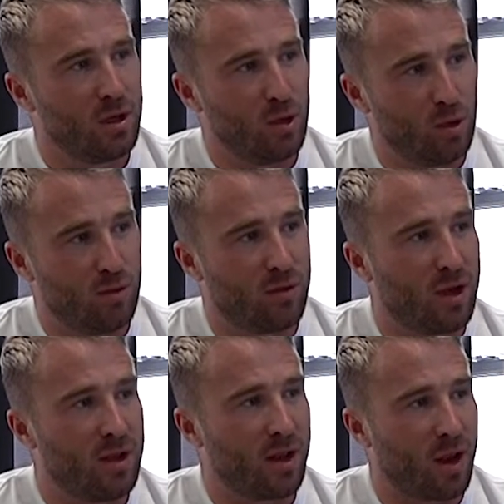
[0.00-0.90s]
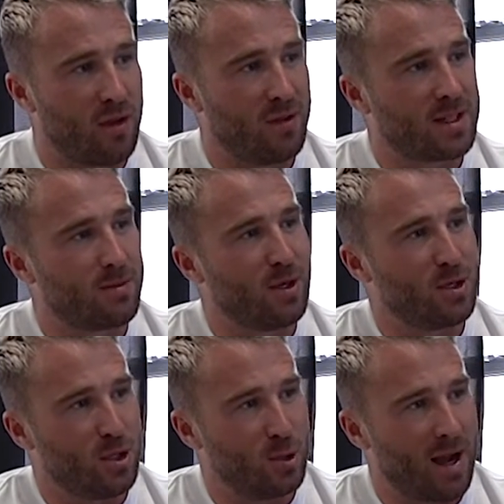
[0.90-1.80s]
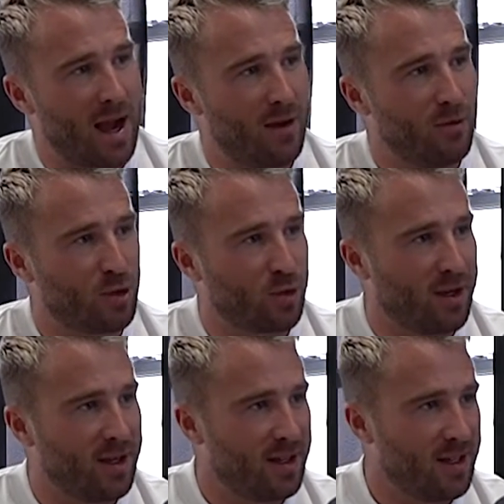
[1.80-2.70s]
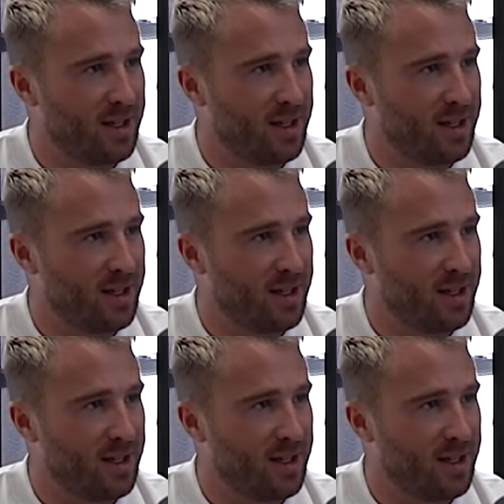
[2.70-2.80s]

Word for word: you've learned, the life experience you have, you try and